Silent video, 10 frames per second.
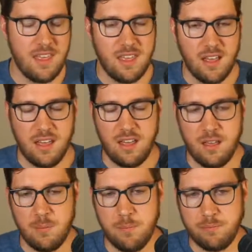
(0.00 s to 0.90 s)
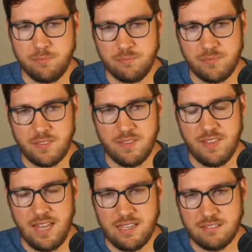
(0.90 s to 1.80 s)

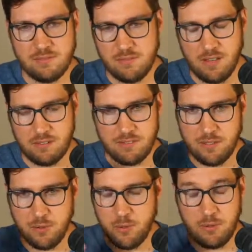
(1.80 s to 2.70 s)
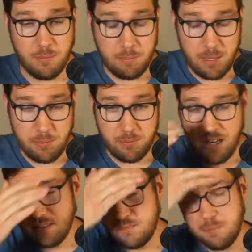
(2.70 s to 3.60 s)
that I don't know. I might be
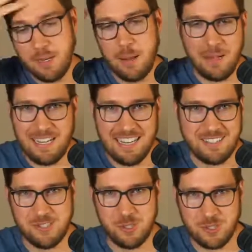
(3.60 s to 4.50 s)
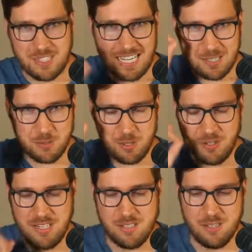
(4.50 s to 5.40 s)
right, but I might not. So just take this with a
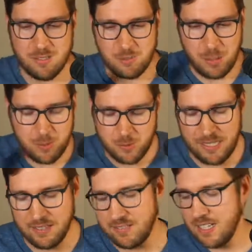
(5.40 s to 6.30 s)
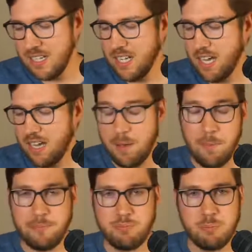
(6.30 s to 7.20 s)
grain of salt. This is my perspective.
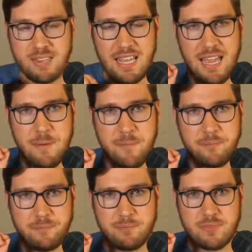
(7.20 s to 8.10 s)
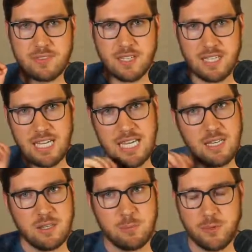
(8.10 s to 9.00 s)
But that
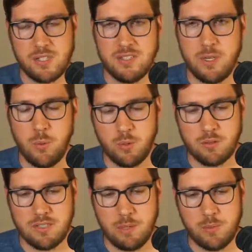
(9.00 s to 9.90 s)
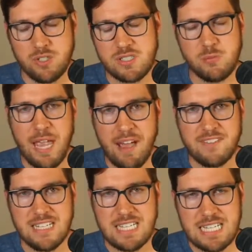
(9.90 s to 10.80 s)
in the productivity world, that we have
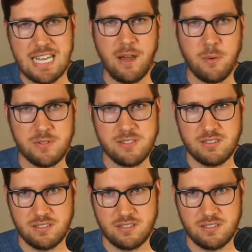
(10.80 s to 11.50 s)
to eke out